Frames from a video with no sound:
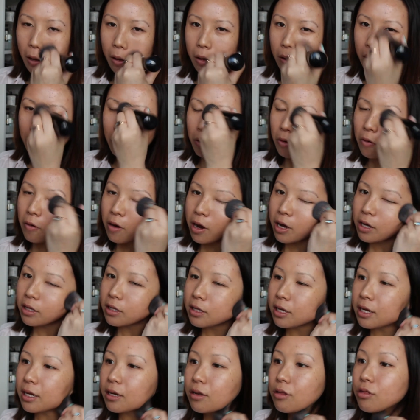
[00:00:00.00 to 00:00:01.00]
Alright
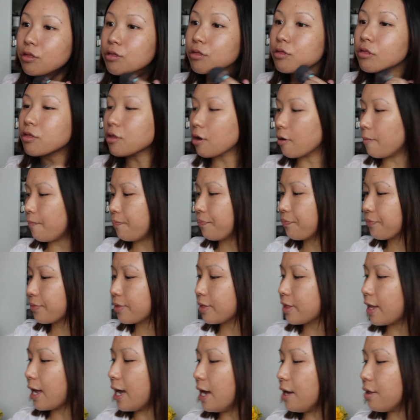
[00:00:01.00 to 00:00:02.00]
then, so
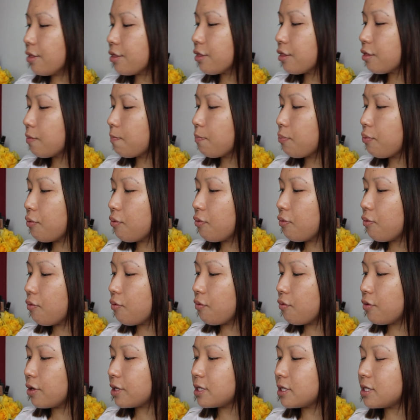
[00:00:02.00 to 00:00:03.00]
that's
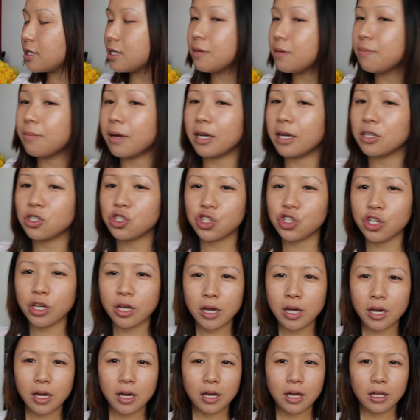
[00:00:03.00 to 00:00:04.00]
pretty much
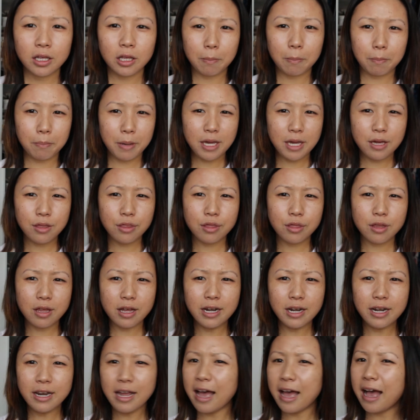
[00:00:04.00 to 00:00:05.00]
the base
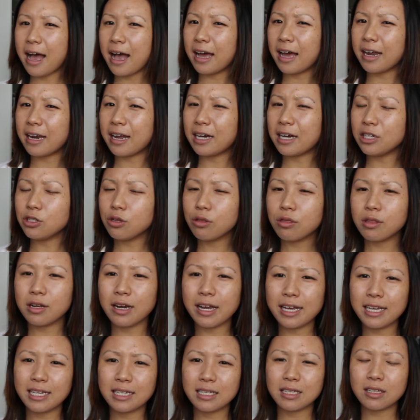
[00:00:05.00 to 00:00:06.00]
done, and I just
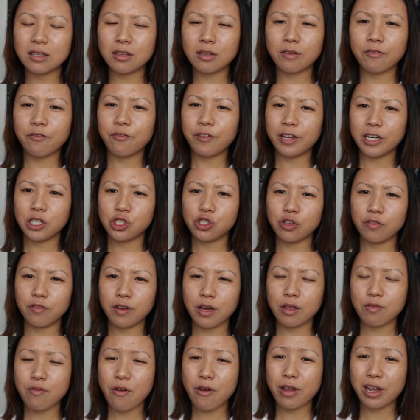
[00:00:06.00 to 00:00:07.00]
like the finish of it.
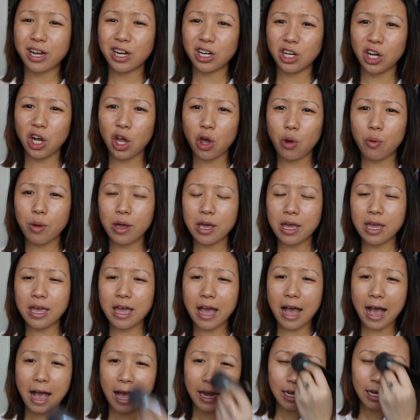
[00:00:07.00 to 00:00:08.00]
It's very glowy
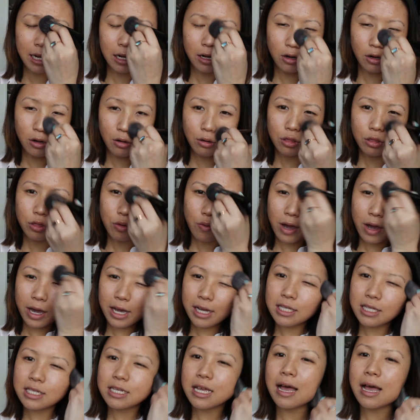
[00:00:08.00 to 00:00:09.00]
and it looks
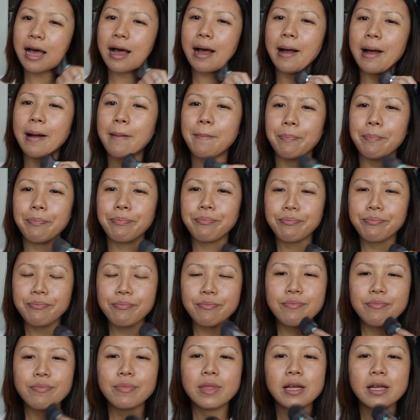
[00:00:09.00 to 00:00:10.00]
quite
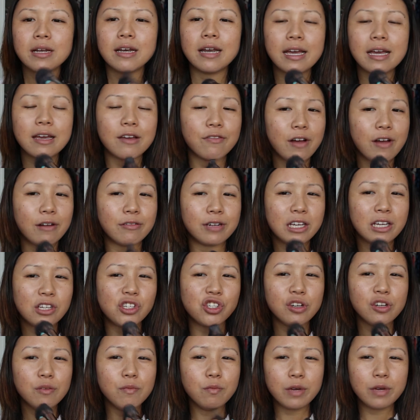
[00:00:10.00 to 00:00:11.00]
like a
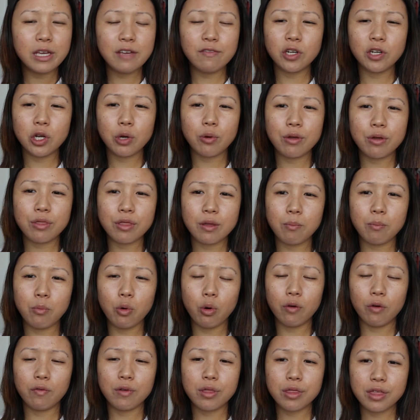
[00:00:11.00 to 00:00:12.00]
foundation, even though it's
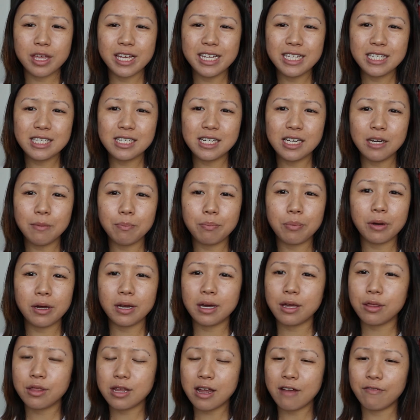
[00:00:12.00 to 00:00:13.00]
more of a skin tint, but
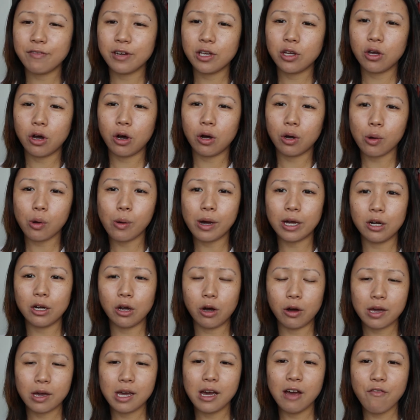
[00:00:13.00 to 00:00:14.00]
it's definitely got quite a
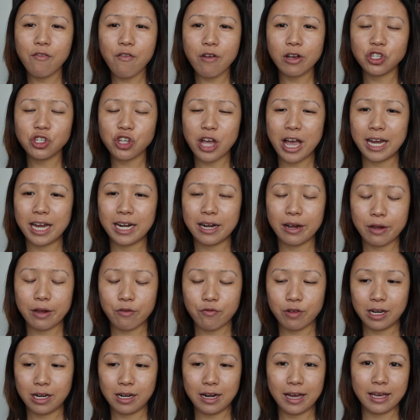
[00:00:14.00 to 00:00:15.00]
lot of coverage and I
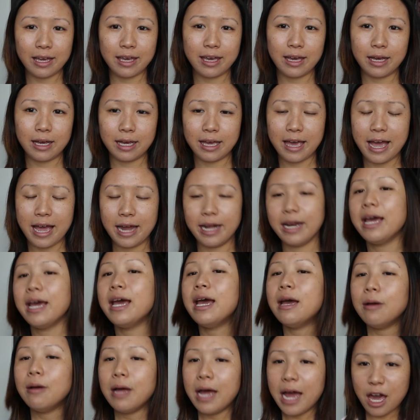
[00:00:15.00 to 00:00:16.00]
really like it. Again,
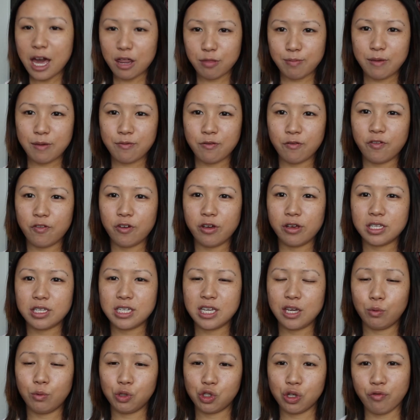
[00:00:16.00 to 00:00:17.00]
SPF of
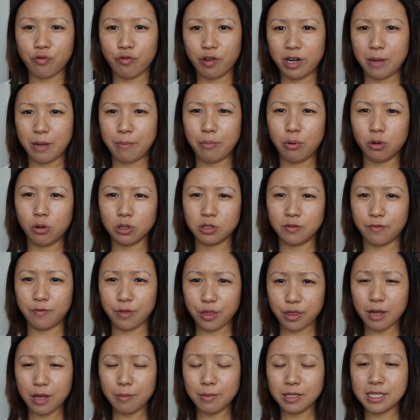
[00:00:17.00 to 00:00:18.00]
30, which is really important for
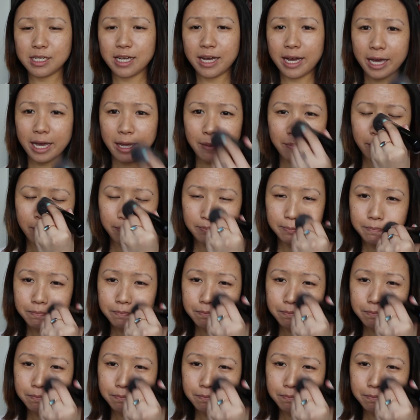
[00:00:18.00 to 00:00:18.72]
summertime.